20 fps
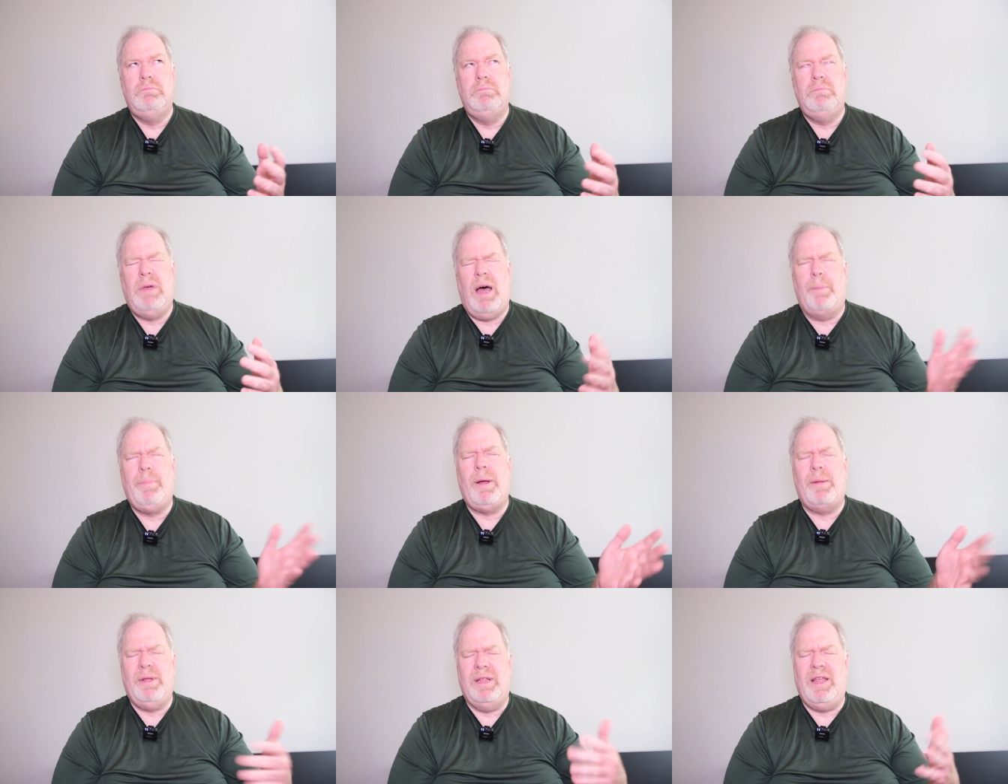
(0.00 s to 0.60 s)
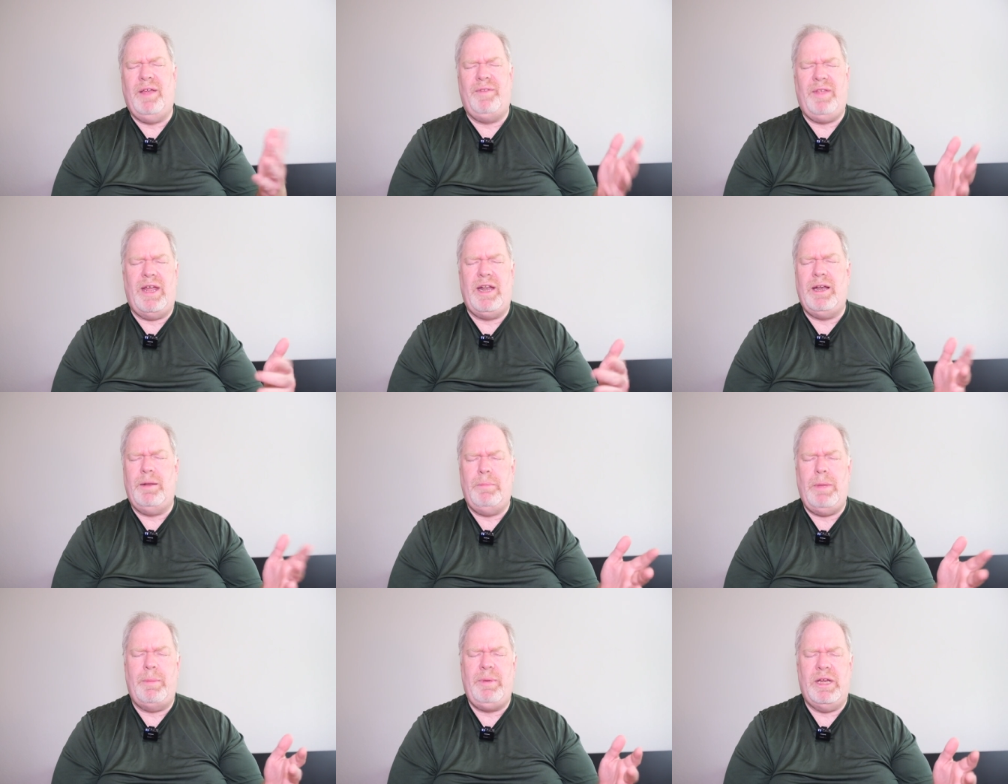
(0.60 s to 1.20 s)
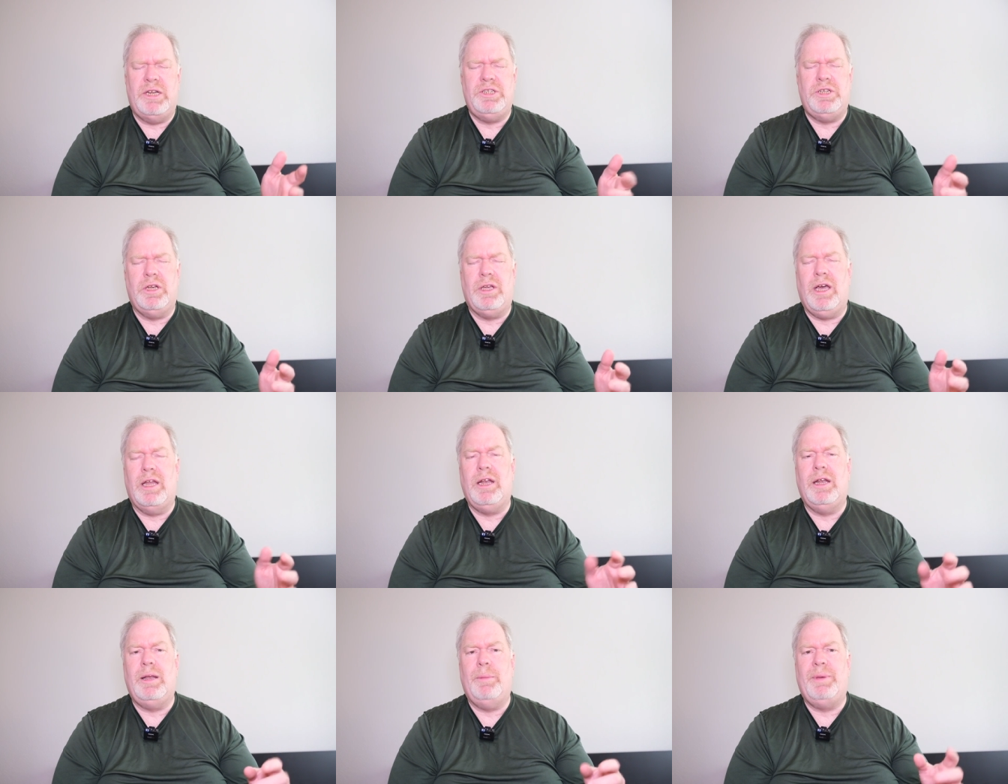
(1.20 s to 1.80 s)
I'll probably leave that in. Maybe I should
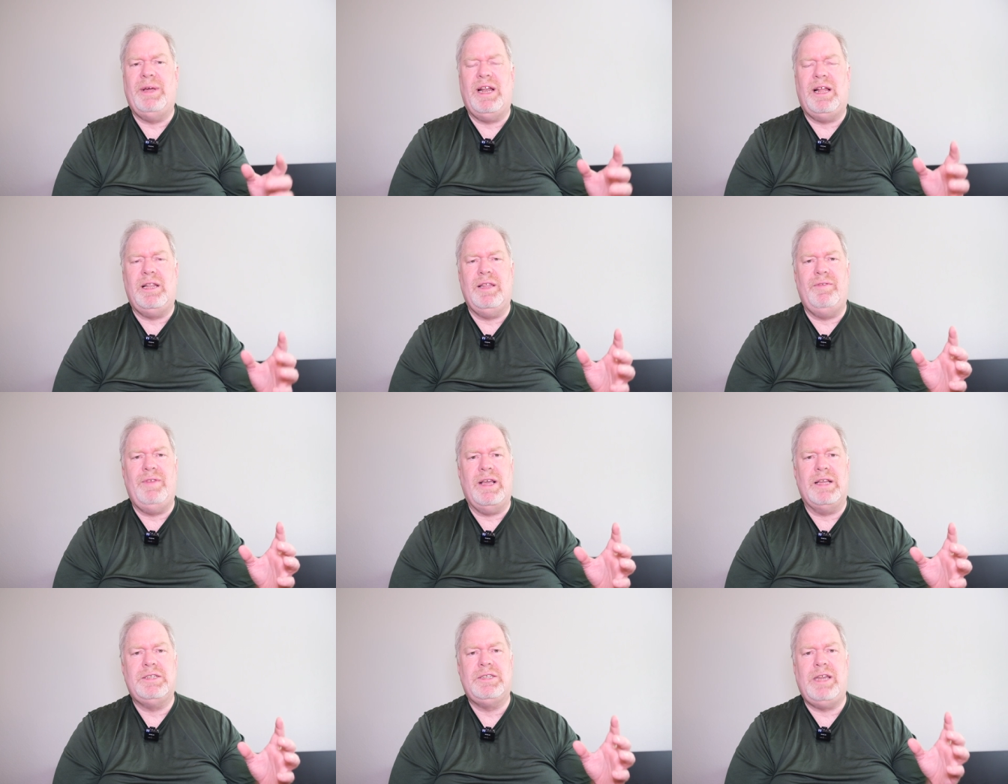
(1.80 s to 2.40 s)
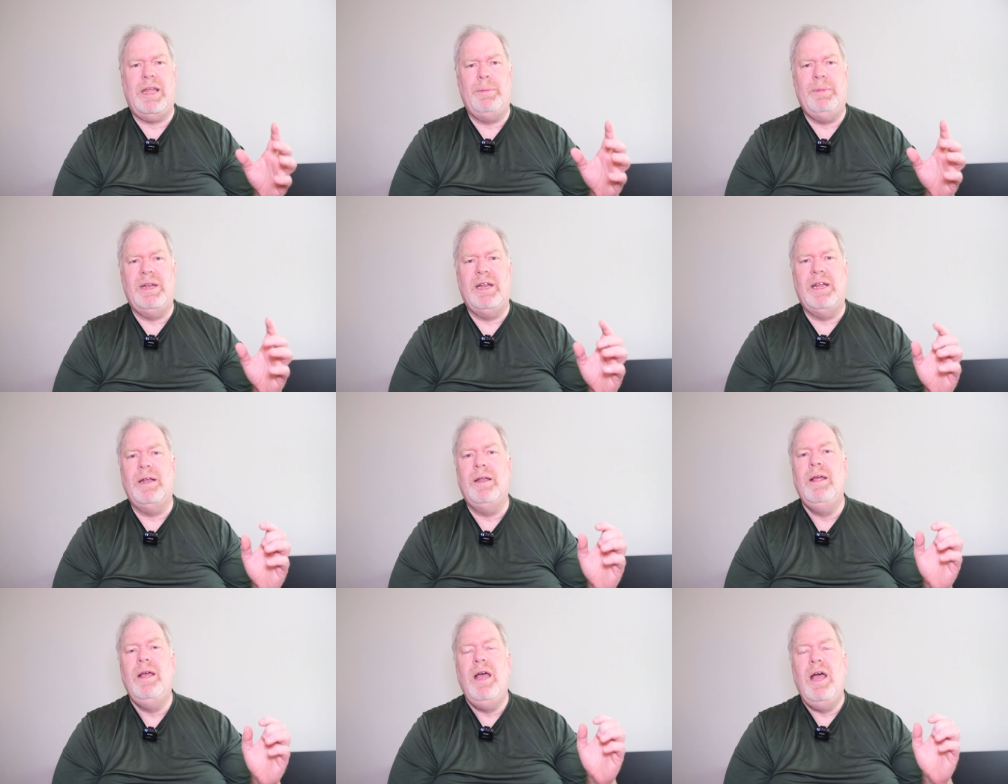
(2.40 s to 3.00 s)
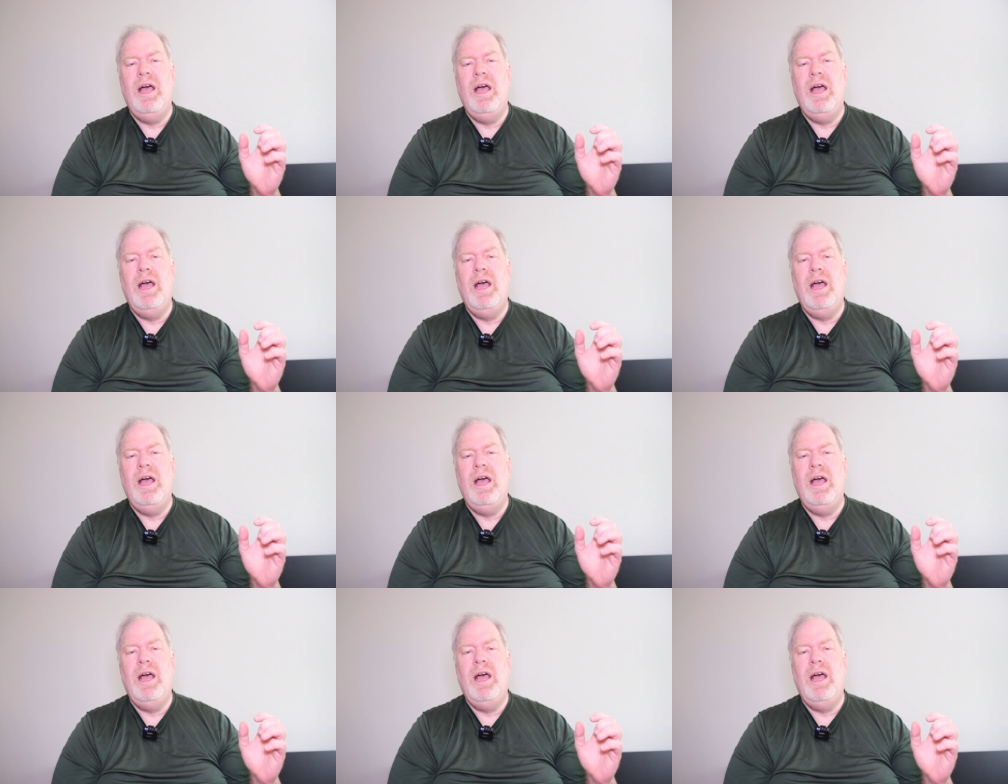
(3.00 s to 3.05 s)
cut it, but I'll leave that statement in.